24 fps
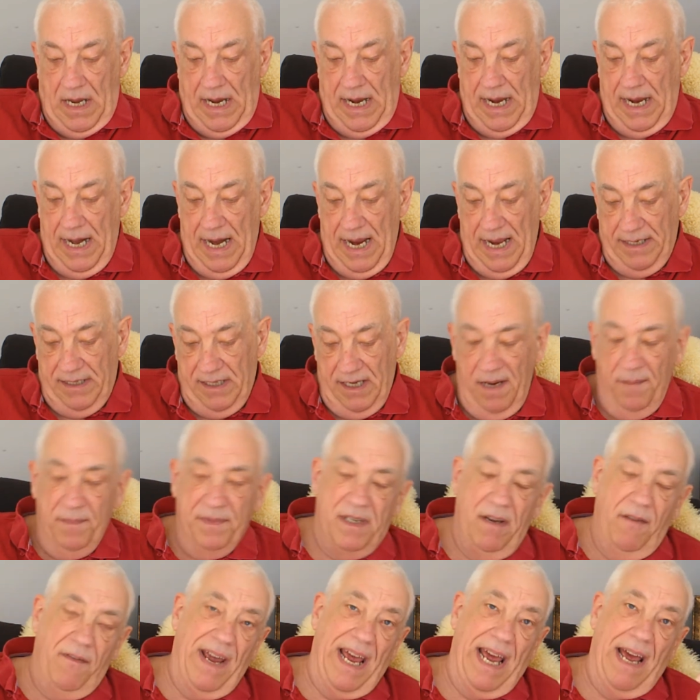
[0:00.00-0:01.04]
In our
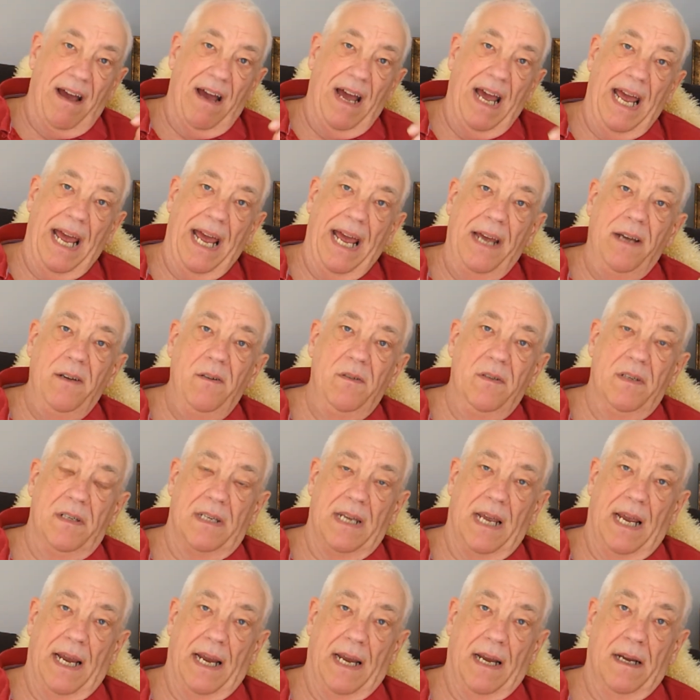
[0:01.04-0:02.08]
terms of our
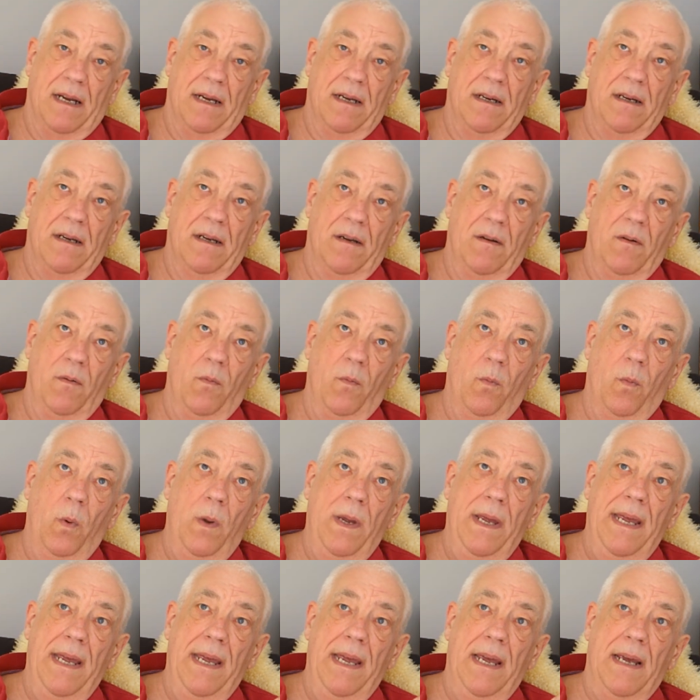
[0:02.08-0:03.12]
housing,
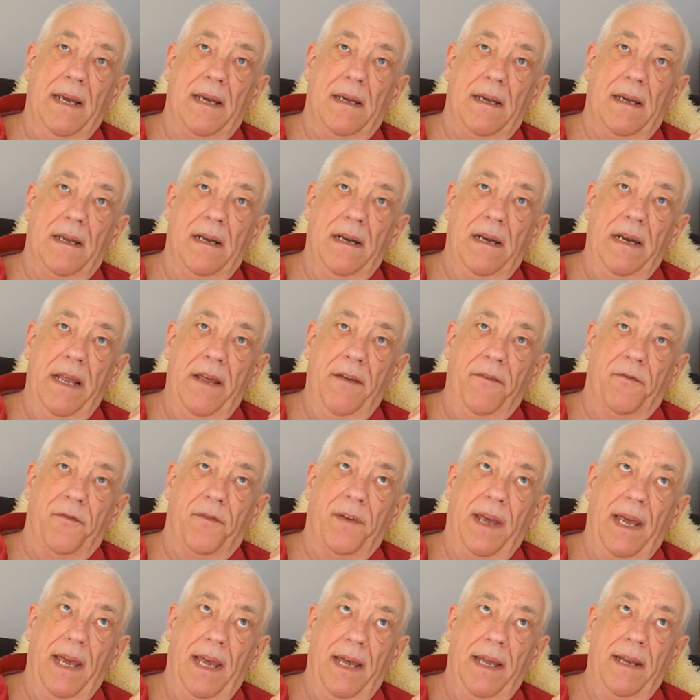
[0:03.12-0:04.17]
we
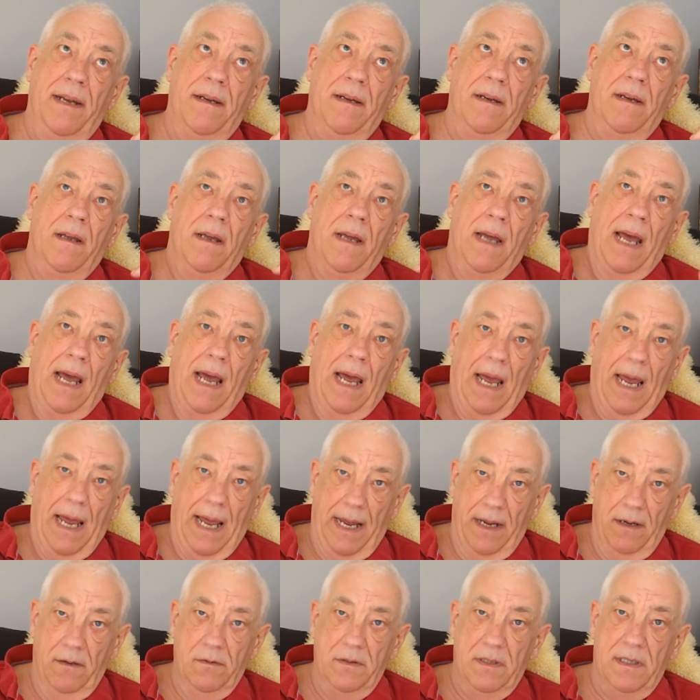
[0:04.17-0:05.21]
live in
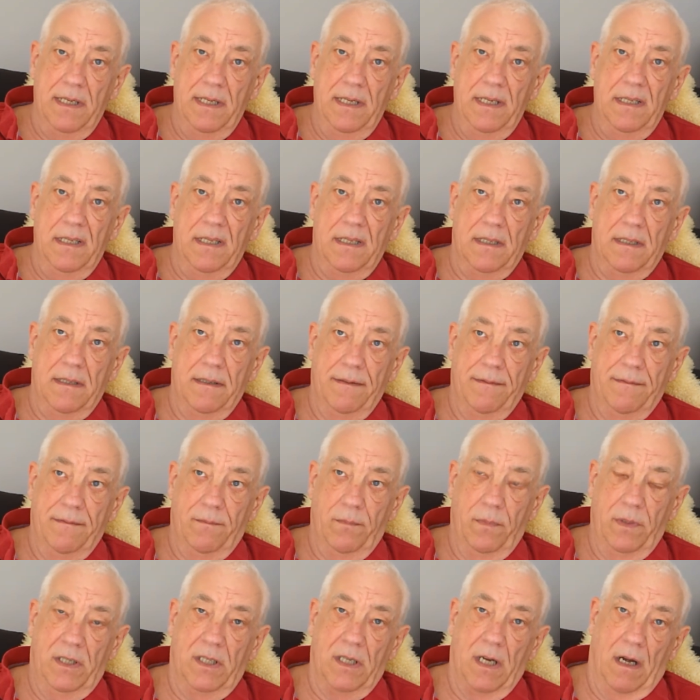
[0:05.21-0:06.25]
houses
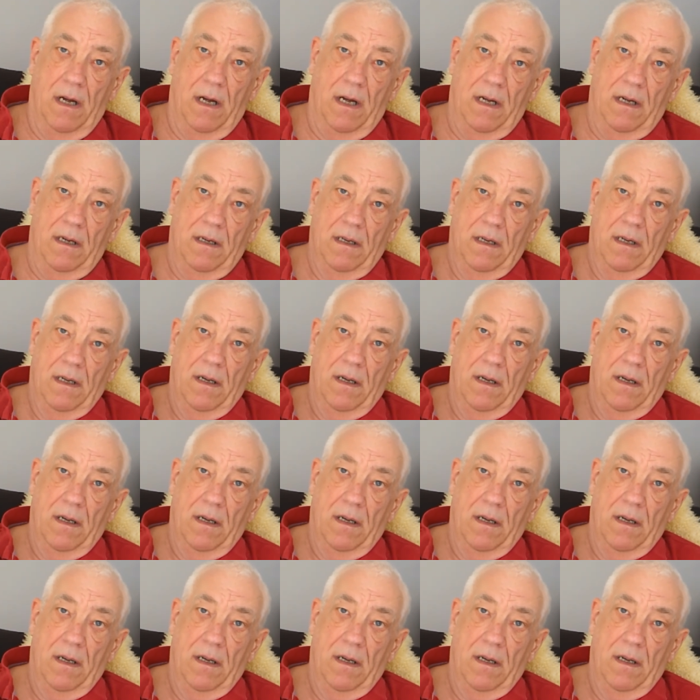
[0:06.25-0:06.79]
which are